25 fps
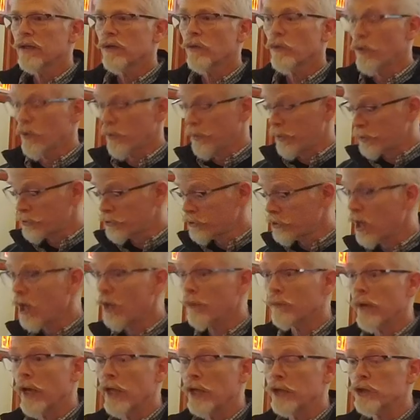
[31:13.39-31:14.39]
Well, this
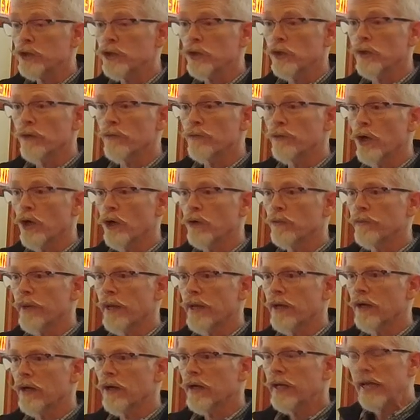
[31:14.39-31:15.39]
young man should have known
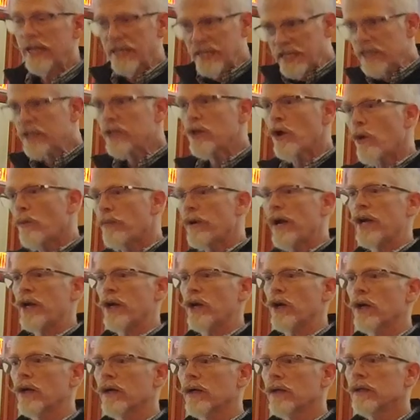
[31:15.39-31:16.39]
better. He did know
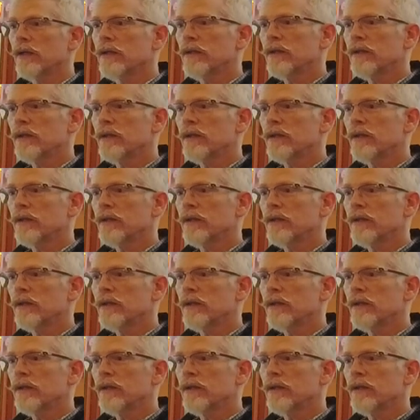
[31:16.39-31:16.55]
better.